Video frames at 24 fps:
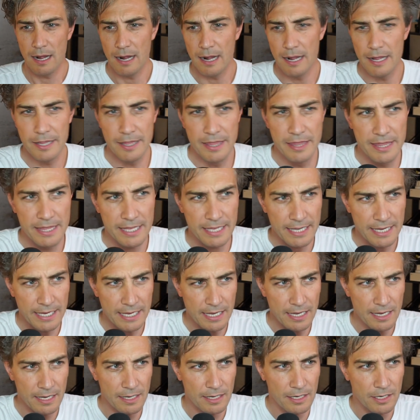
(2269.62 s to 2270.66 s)

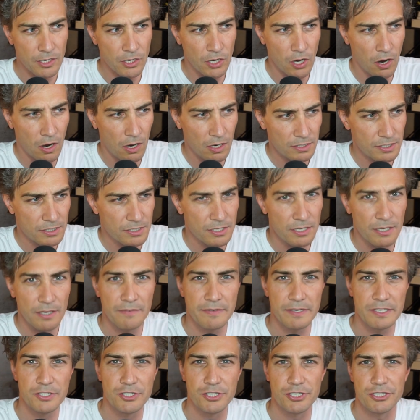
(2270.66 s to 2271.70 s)
The cost of
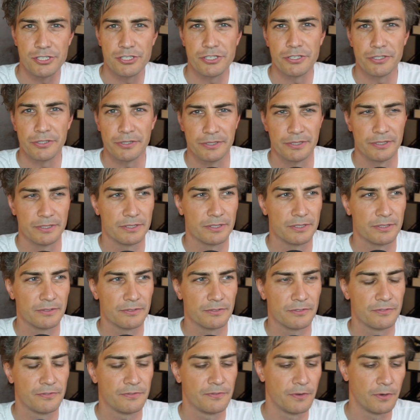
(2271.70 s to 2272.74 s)
insurance
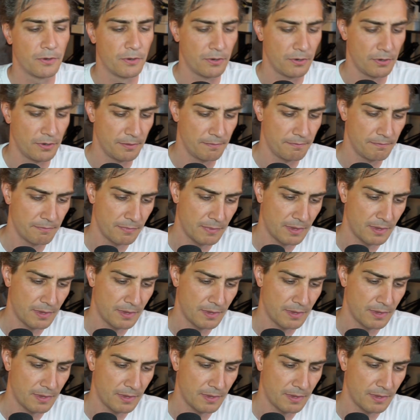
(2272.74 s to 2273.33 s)
for